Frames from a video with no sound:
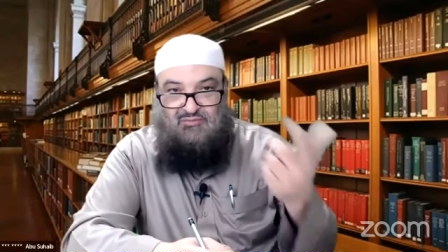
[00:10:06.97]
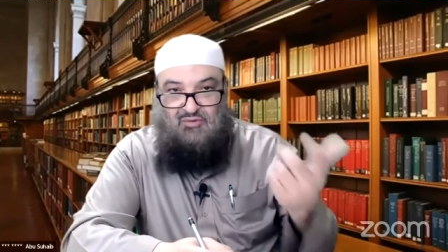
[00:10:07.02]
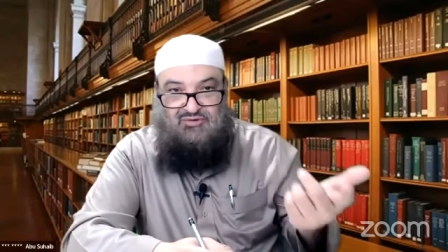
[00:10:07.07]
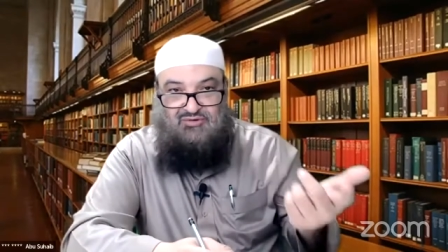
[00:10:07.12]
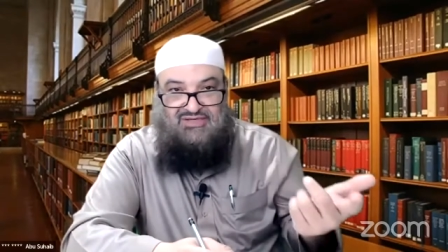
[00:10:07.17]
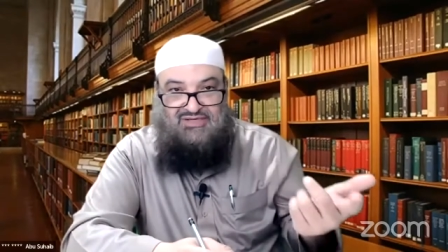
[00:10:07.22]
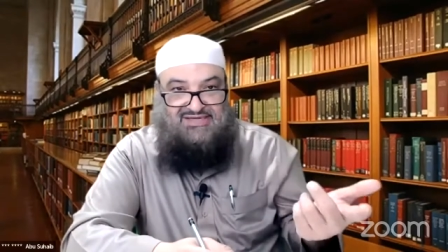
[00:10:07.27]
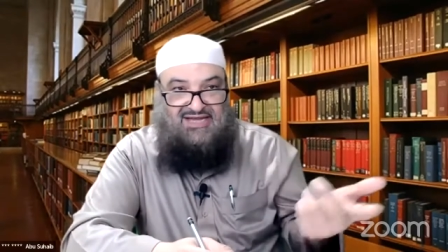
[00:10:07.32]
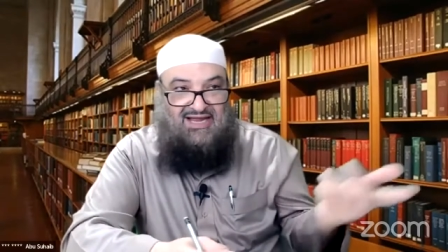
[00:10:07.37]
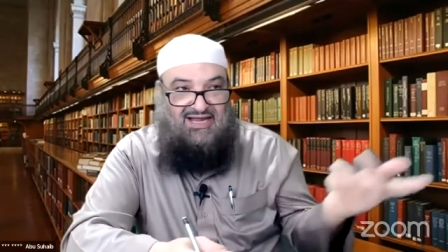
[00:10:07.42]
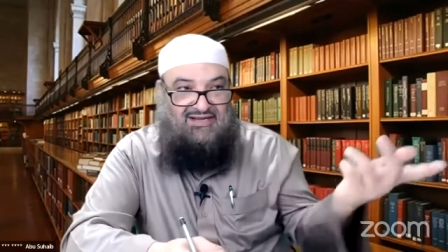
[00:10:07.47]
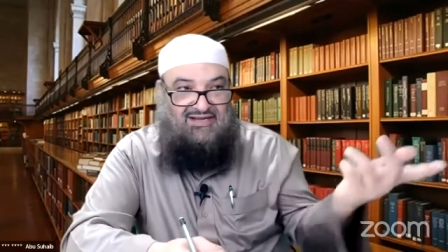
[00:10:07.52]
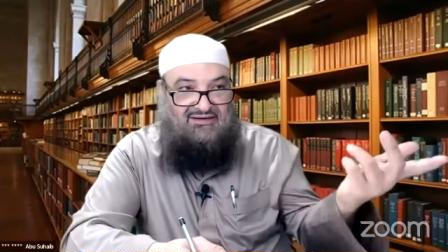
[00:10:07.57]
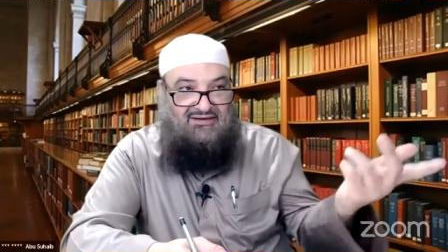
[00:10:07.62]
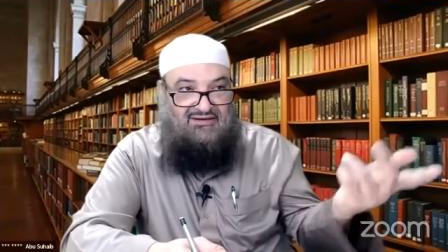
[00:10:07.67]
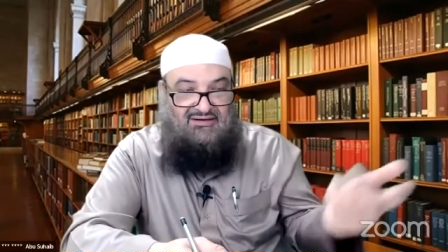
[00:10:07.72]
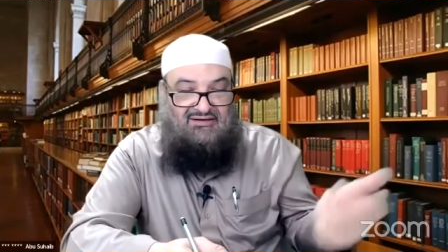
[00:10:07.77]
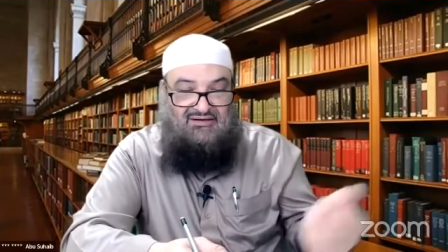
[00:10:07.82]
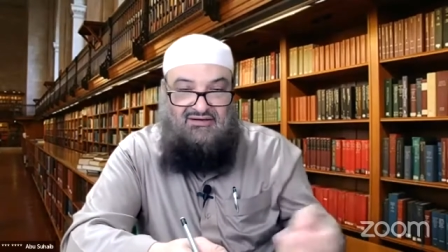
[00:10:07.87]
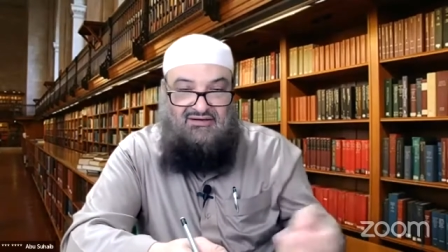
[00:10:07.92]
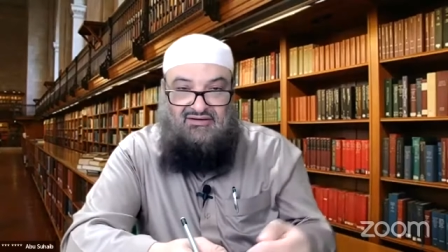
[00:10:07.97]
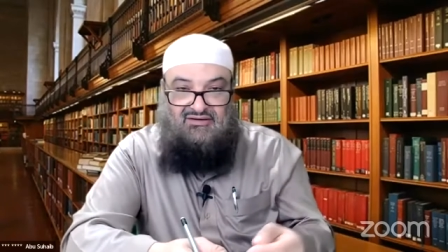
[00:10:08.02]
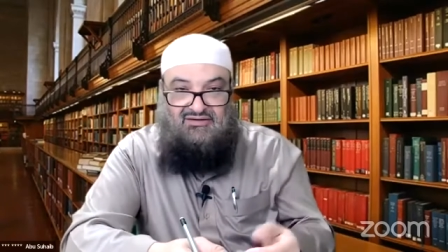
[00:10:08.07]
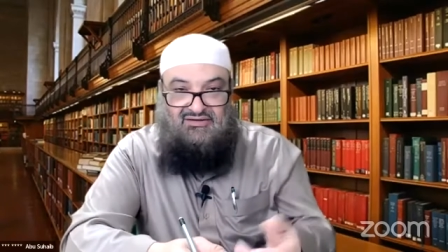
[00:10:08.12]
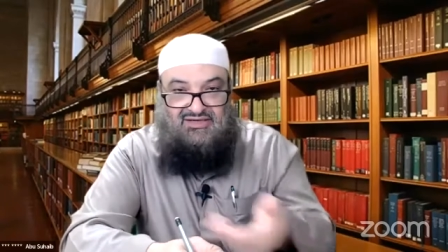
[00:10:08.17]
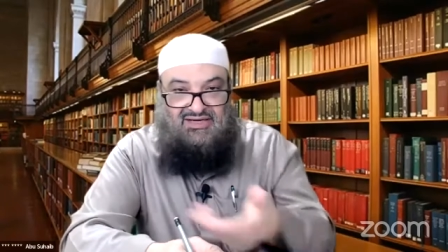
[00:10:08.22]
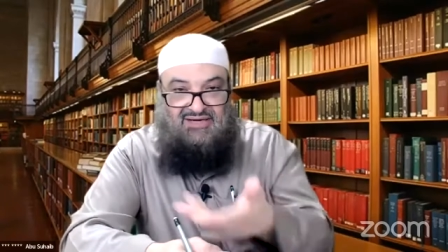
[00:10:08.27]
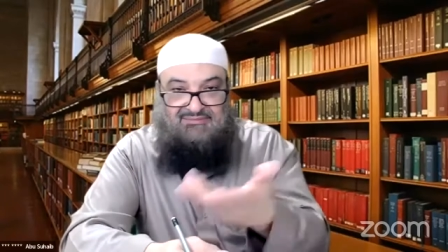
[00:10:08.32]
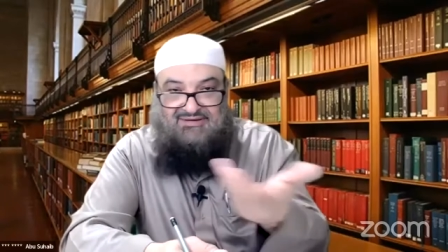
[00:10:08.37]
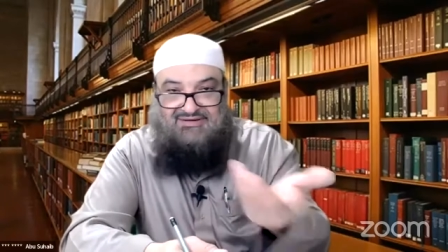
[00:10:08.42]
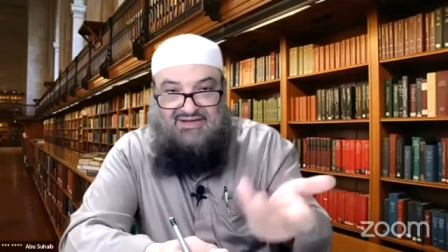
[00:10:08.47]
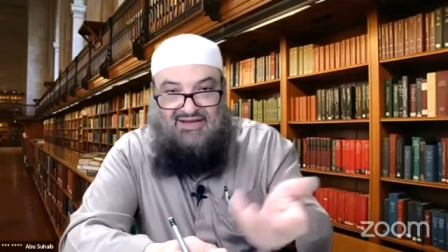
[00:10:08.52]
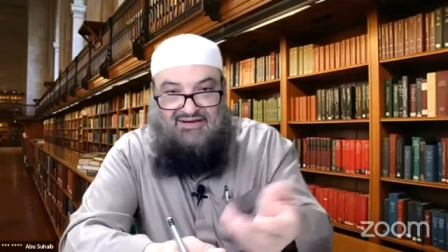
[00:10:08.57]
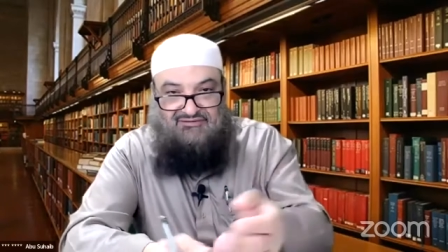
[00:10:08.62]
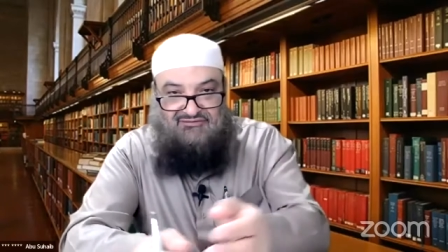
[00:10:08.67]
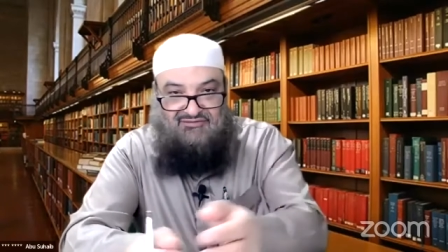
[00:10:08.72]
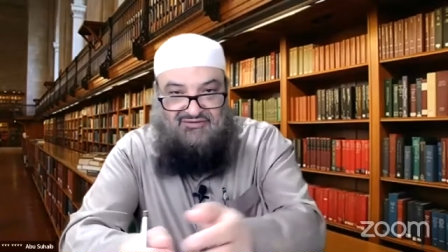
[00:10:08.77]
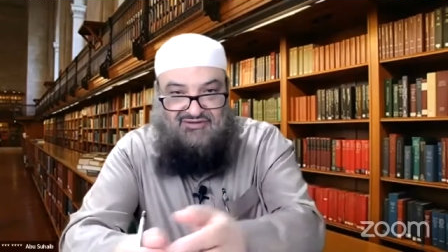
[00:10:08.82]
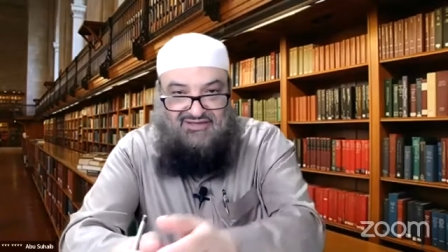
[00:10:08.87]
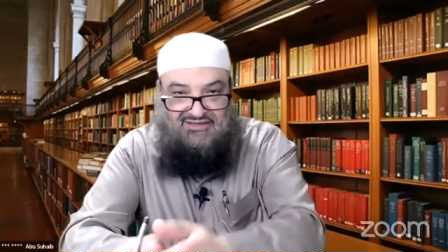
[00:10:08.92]
poked his eye, you're going to be
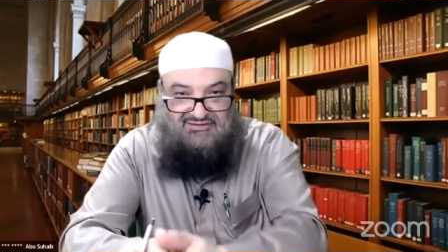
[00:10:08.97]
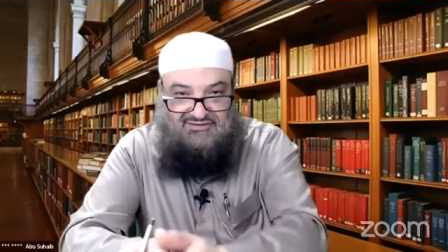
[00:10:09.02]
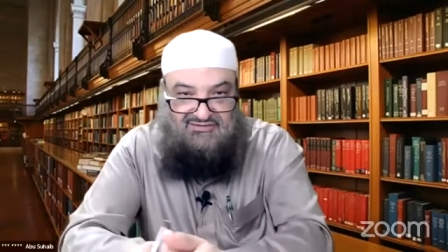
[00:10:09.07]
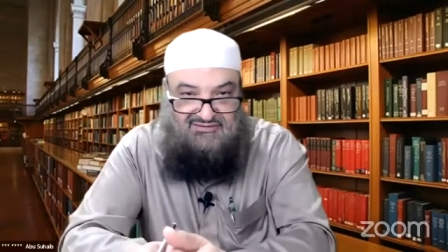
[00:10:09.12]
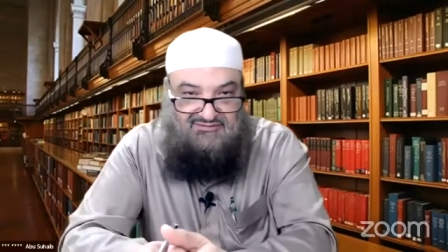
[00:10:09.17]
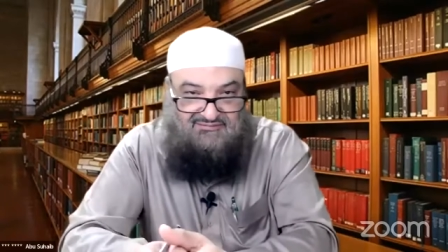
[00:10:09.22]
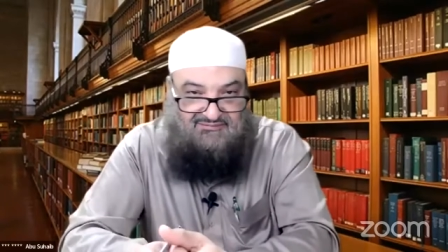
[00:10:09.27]
done for that.